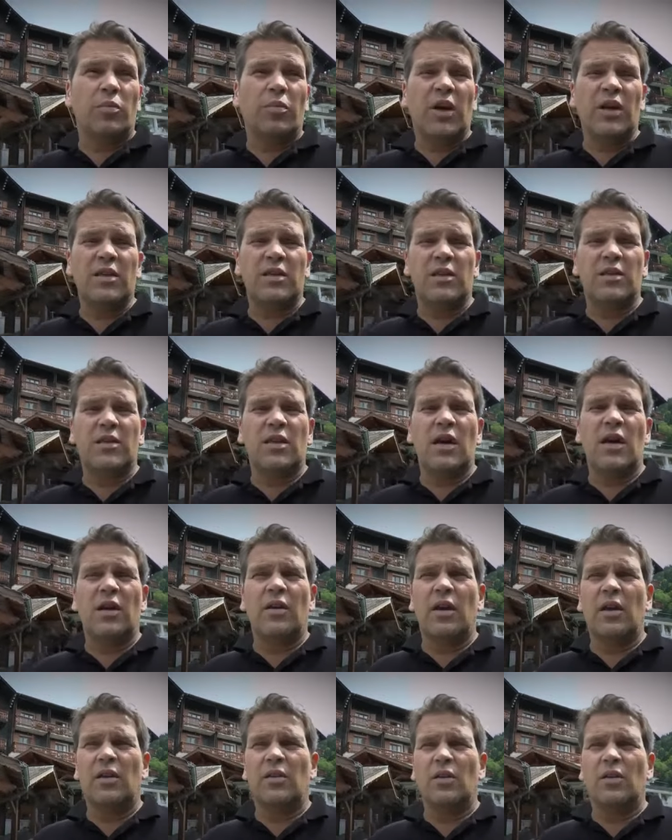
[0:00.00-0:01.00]
the pace is
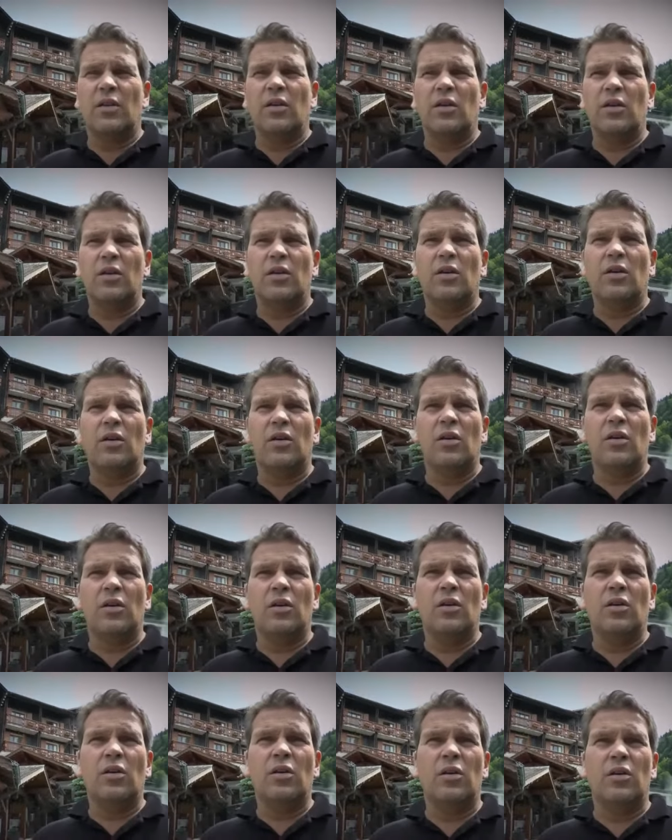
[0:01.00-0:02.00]
there and the,
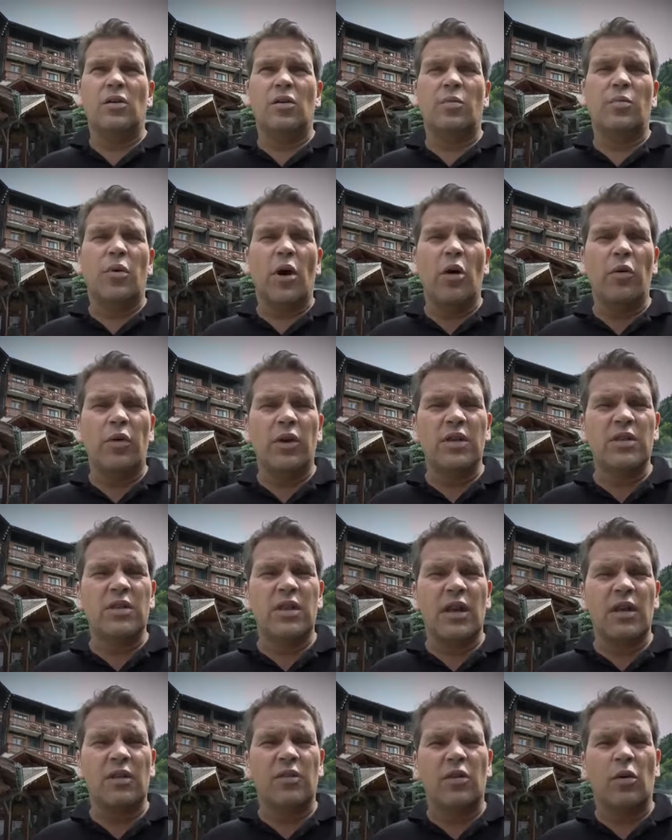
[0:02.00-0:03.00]
uh, the power is
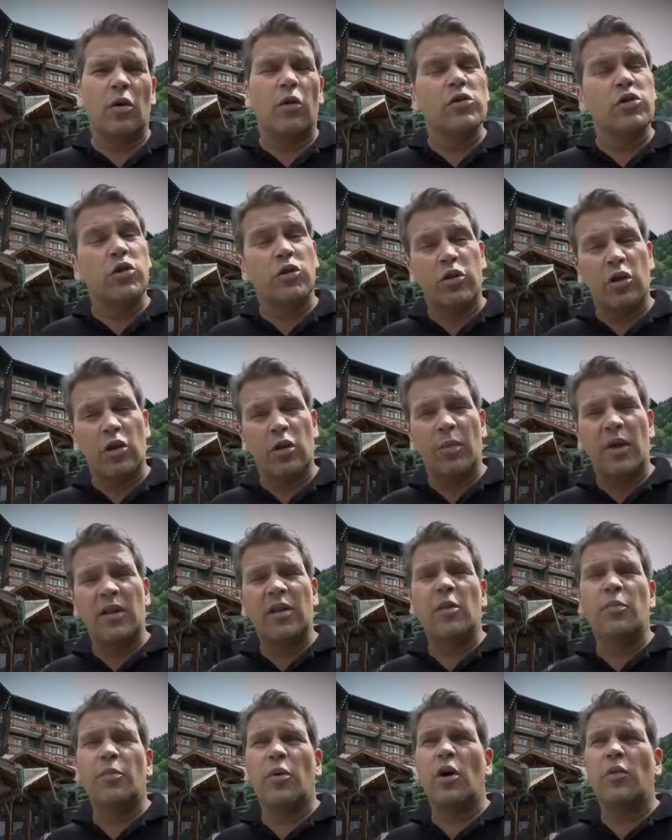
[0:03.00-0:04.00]
there. The, also, the
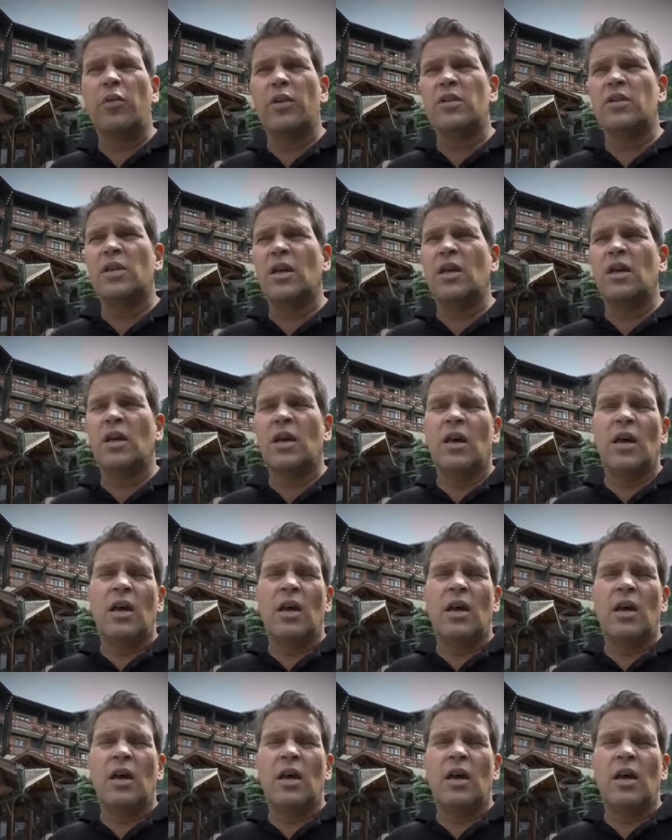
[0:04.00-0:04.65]
mental power is there.